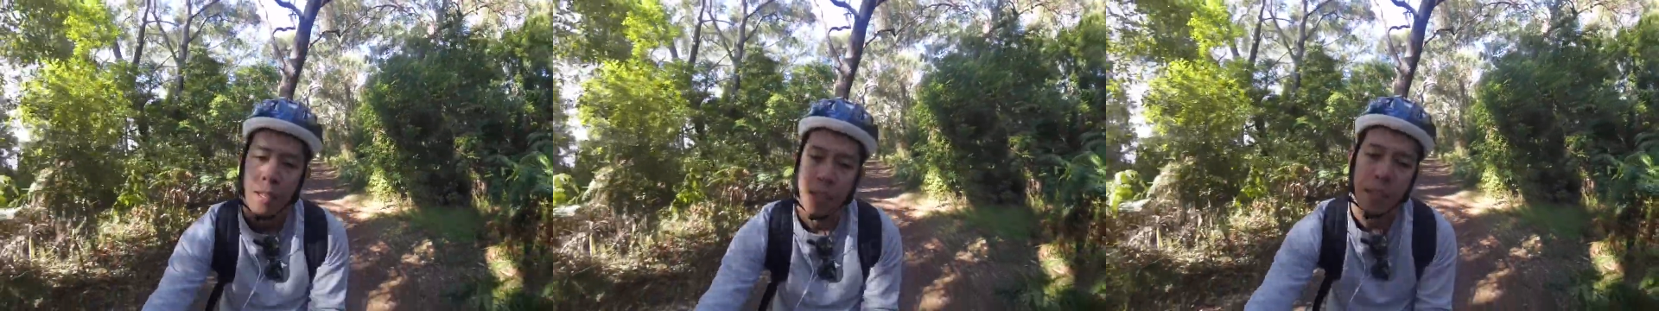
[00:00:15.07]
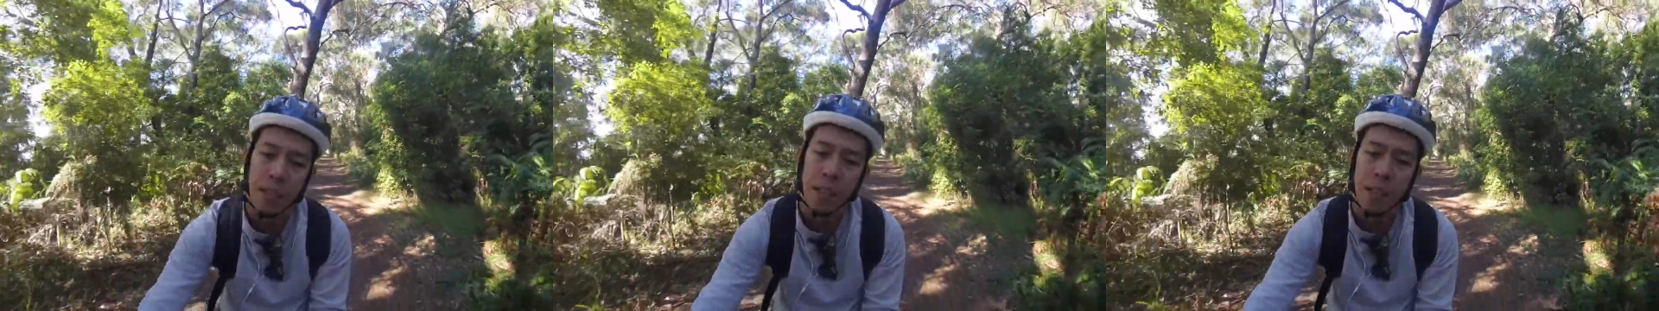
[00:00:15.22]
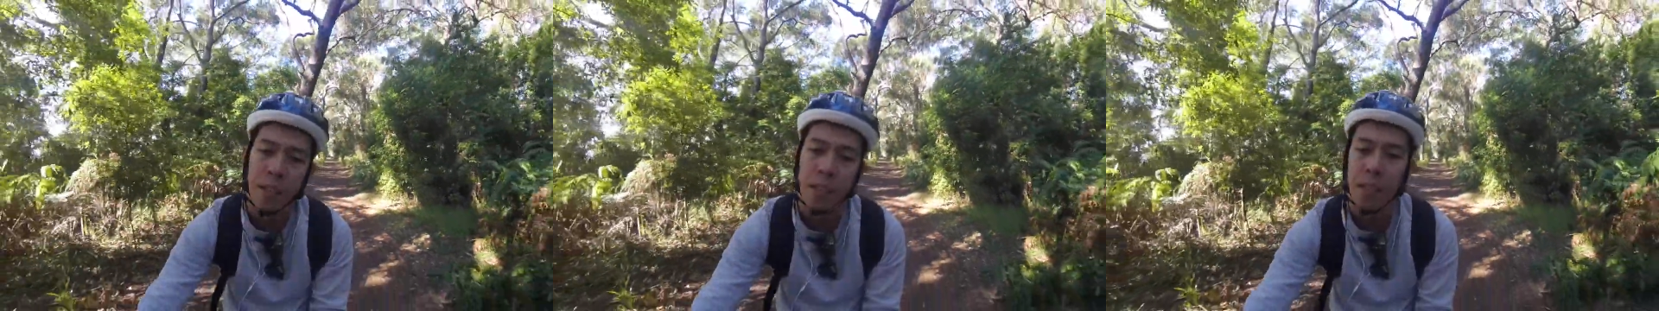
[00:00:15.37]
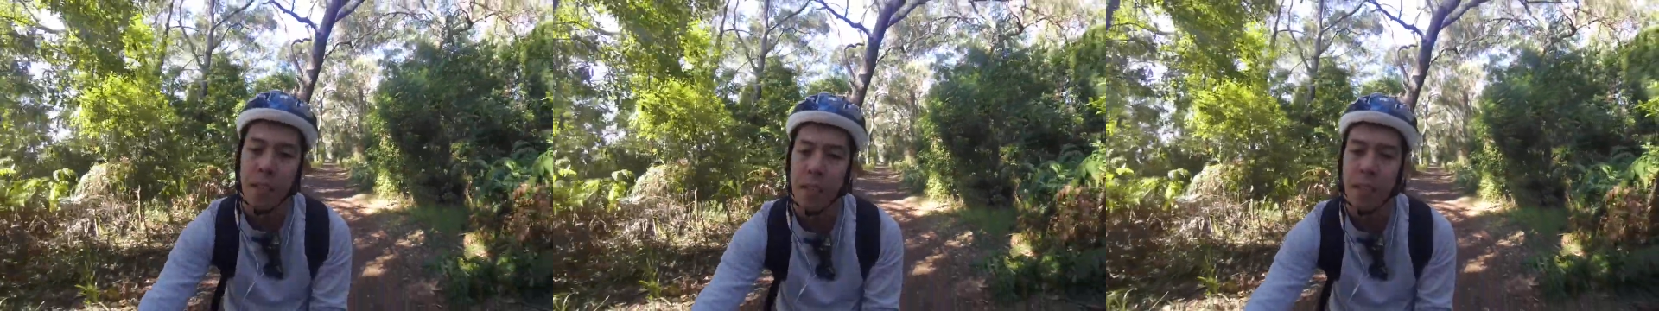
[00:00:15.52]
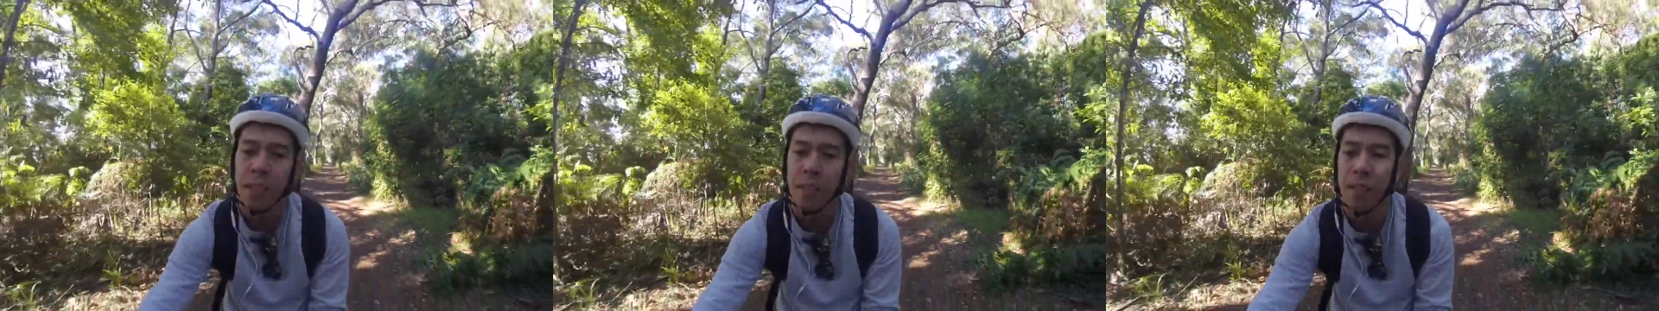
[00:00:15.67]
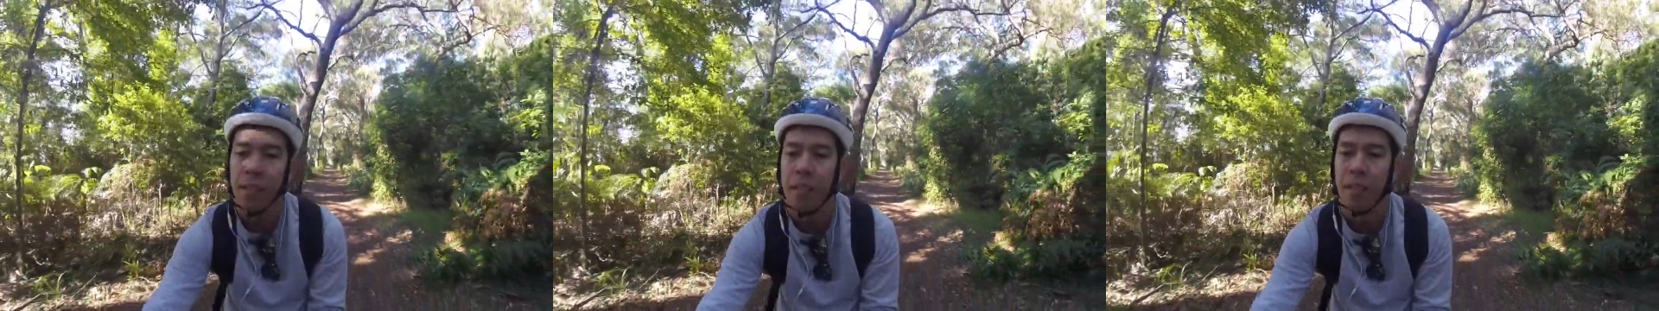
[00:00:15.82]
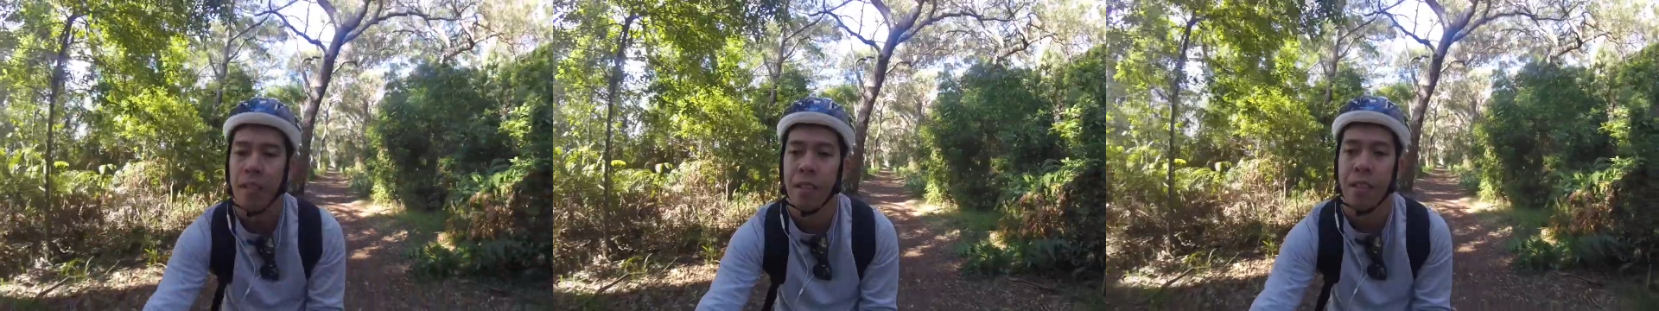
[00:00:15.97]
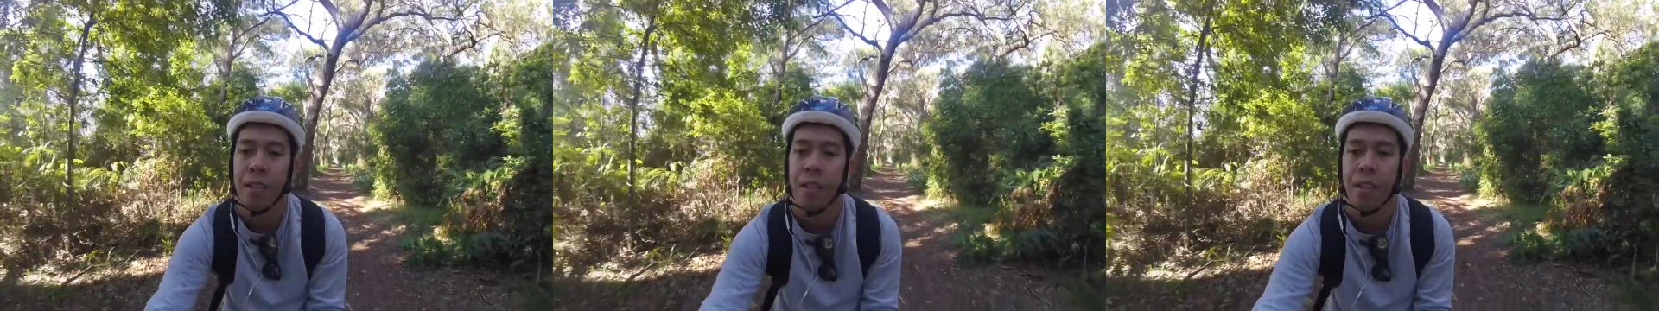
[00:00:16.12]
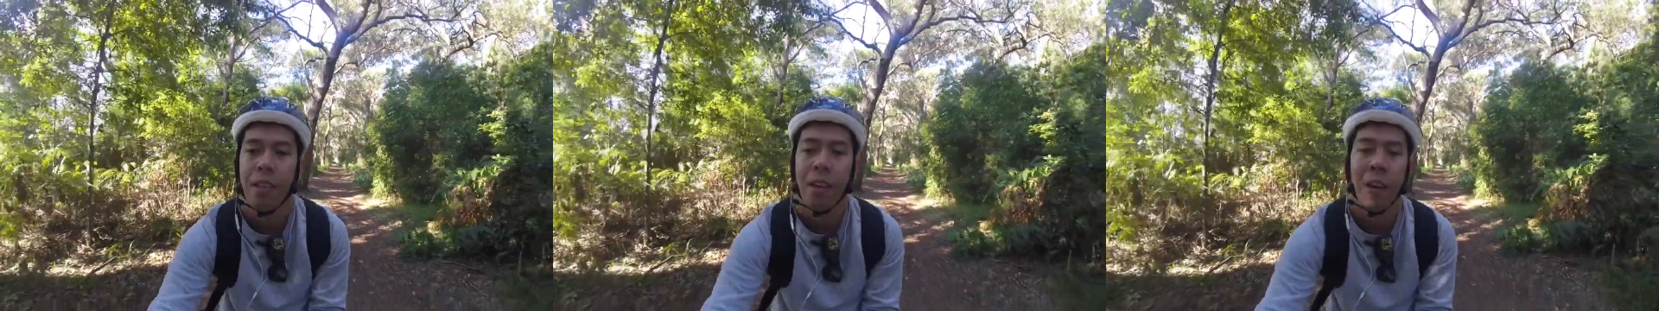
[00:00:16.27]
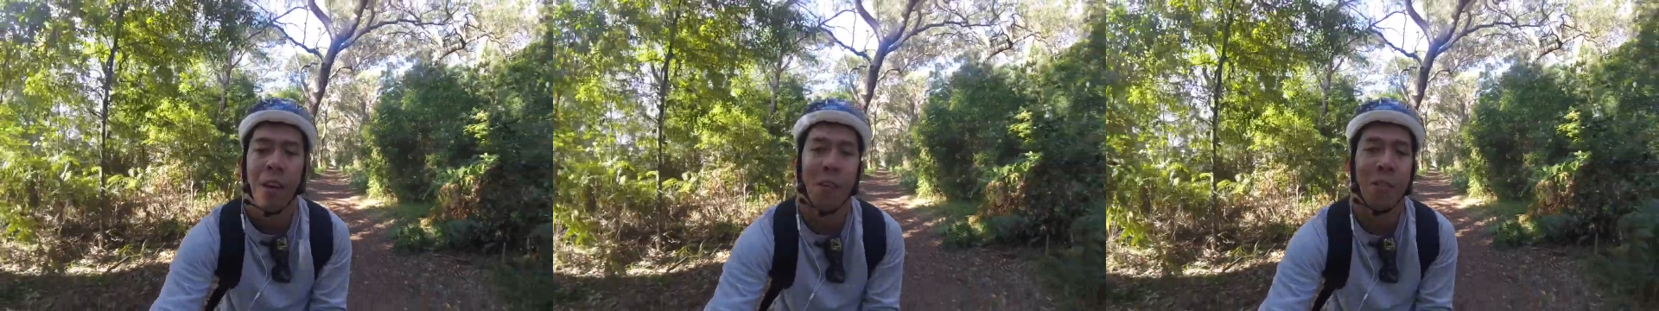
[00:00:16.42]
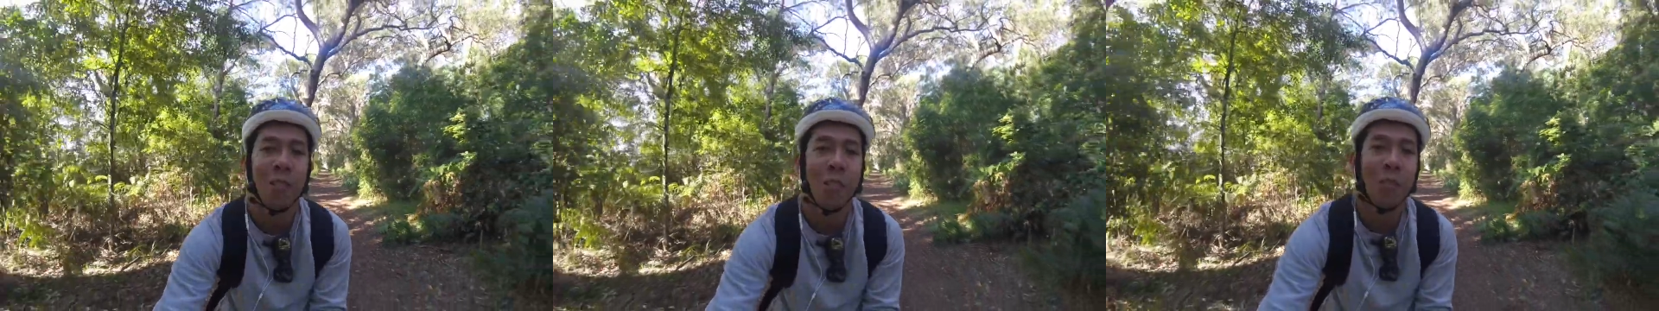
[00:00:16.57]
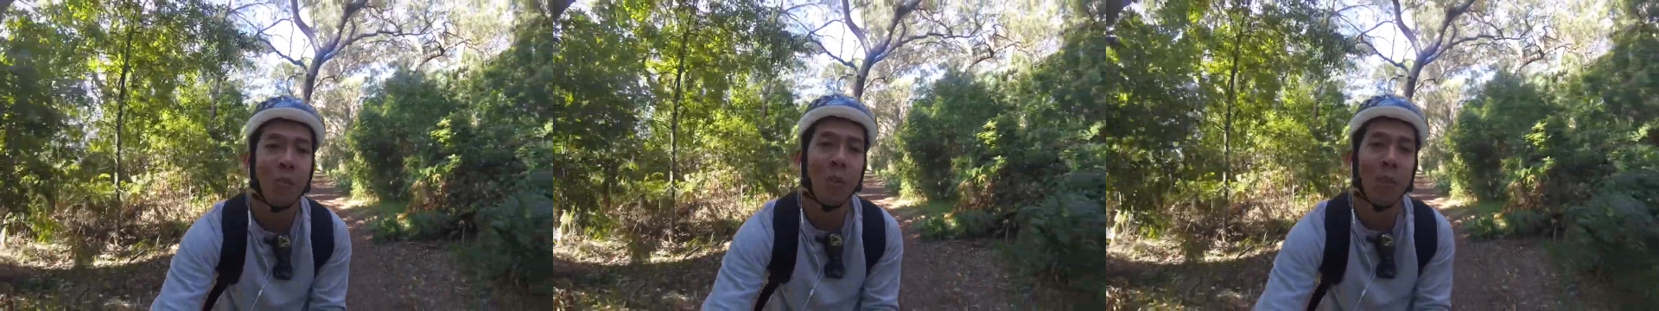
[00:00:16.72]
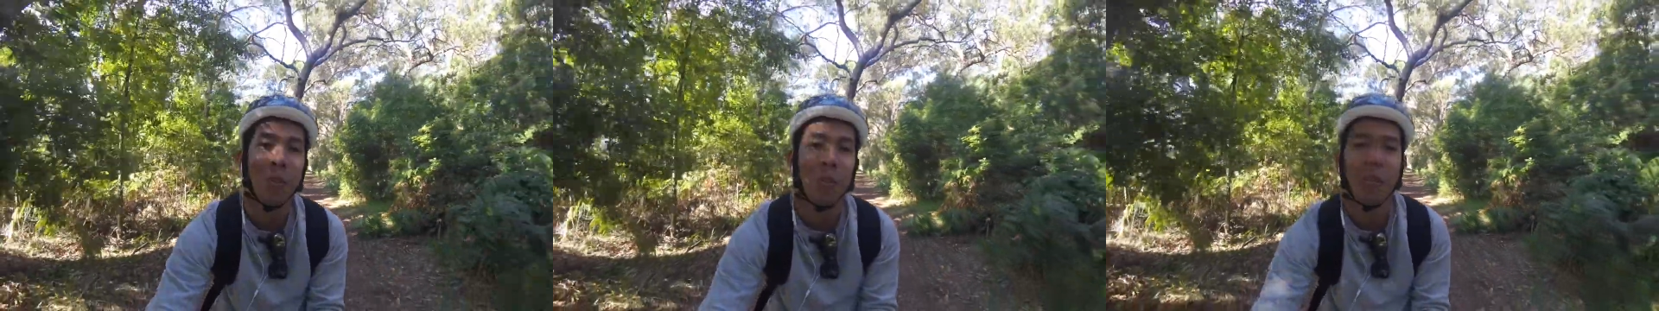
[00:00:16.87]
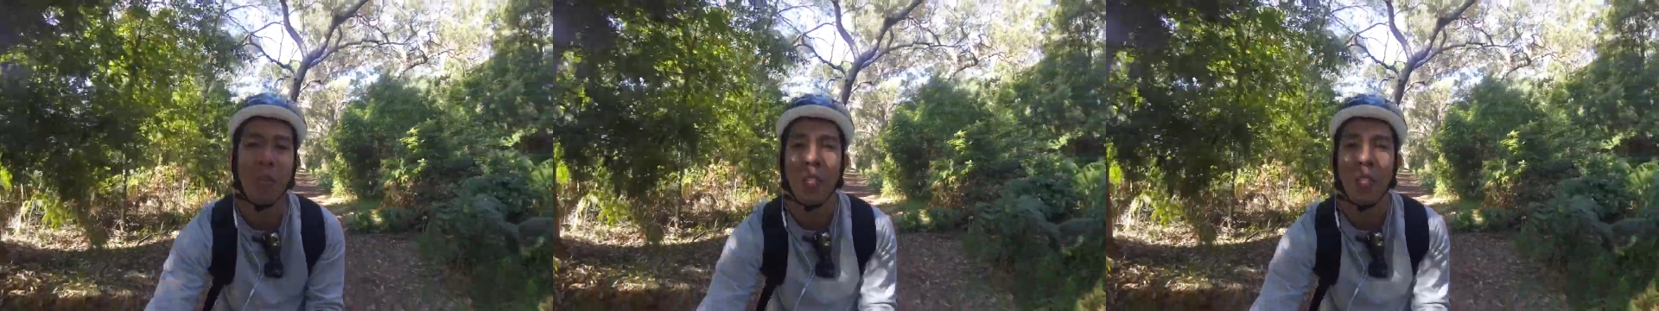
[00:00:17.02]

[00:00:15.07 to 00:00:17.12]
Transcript: And I would just want to